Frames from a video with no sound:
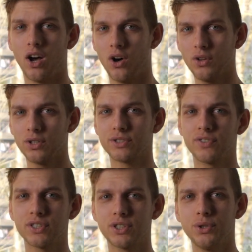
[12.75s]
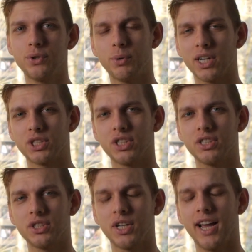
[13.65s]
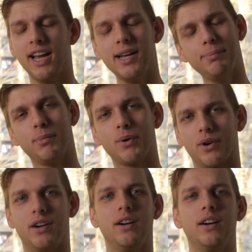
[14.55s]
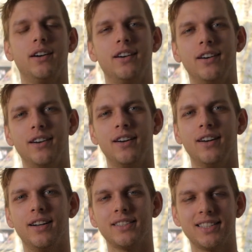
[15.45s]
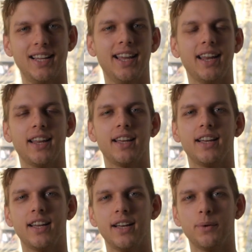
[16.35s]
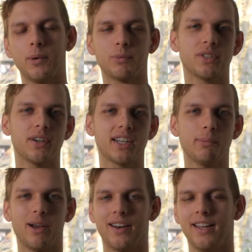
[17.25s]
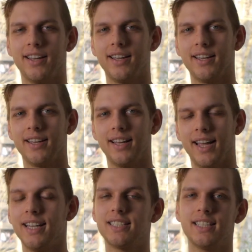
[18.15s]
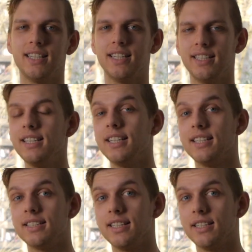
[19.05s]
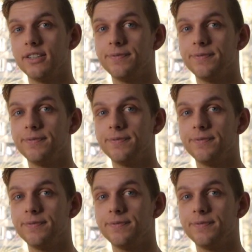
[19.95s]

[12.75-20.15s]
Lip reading: All those first two questions and more today when we're talking about AC and DC.